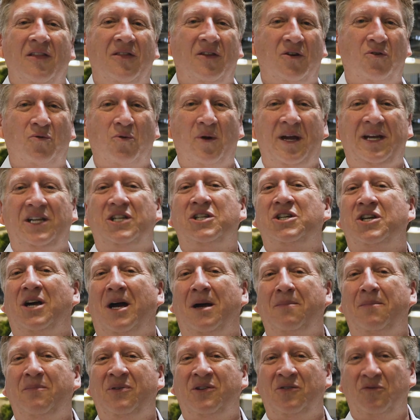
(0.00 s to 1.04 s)
the great
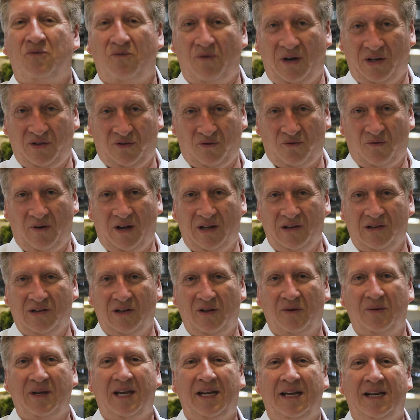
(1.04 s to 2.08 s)
shops and restaurants
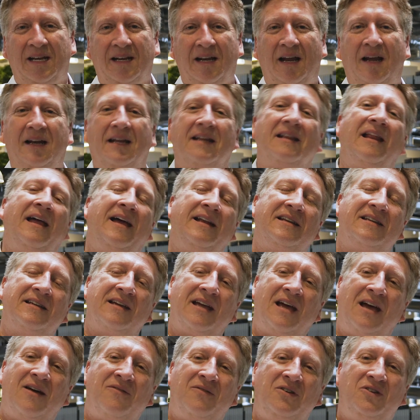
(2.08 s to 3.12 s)
located on Atlantic
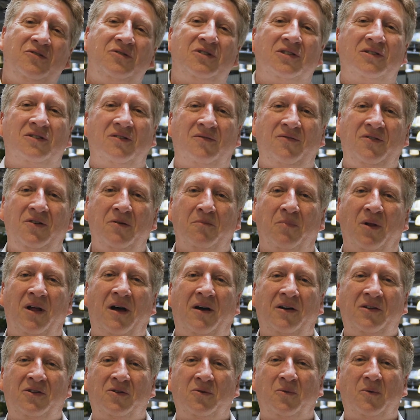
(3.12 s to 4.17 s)
Avenue just a few
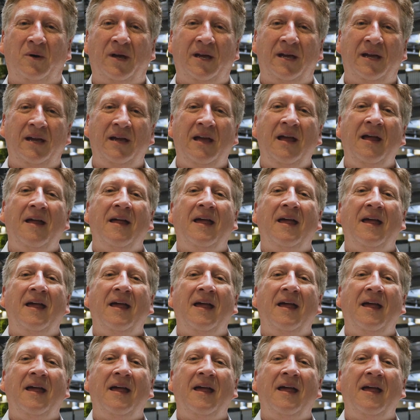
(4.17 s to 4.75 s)
blocks away,